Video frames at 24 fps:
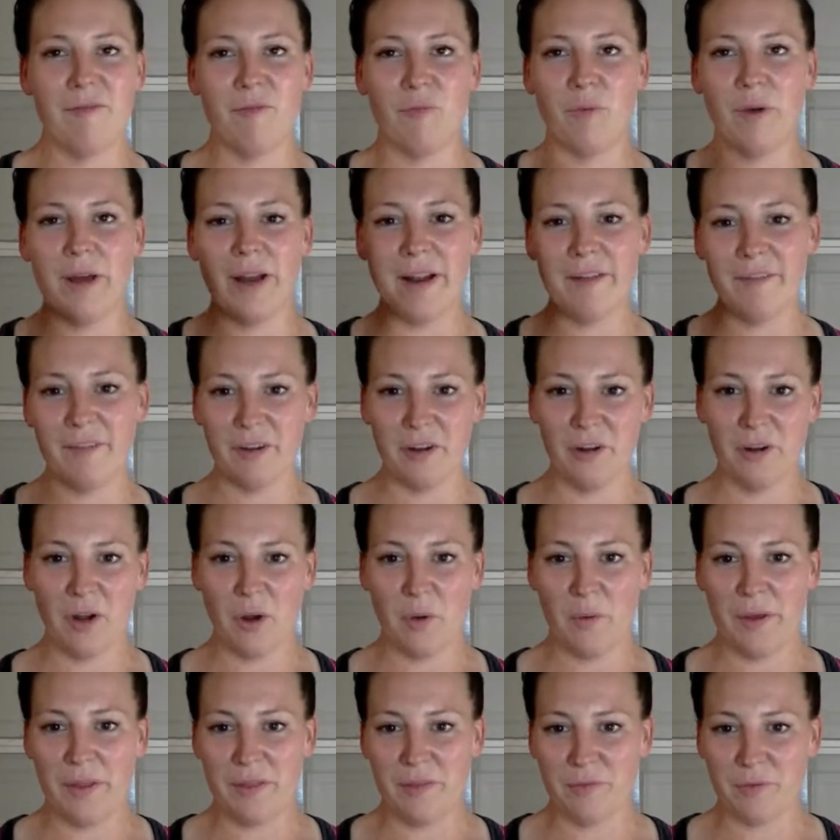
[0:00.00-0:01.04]
whatever you're
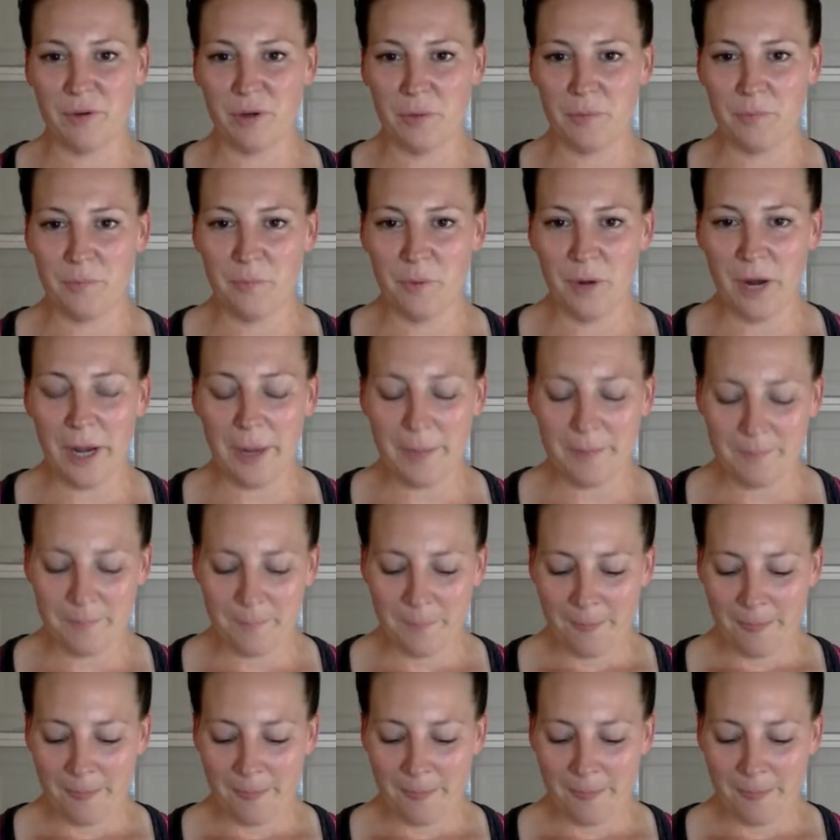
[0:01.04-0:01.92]
going through, right?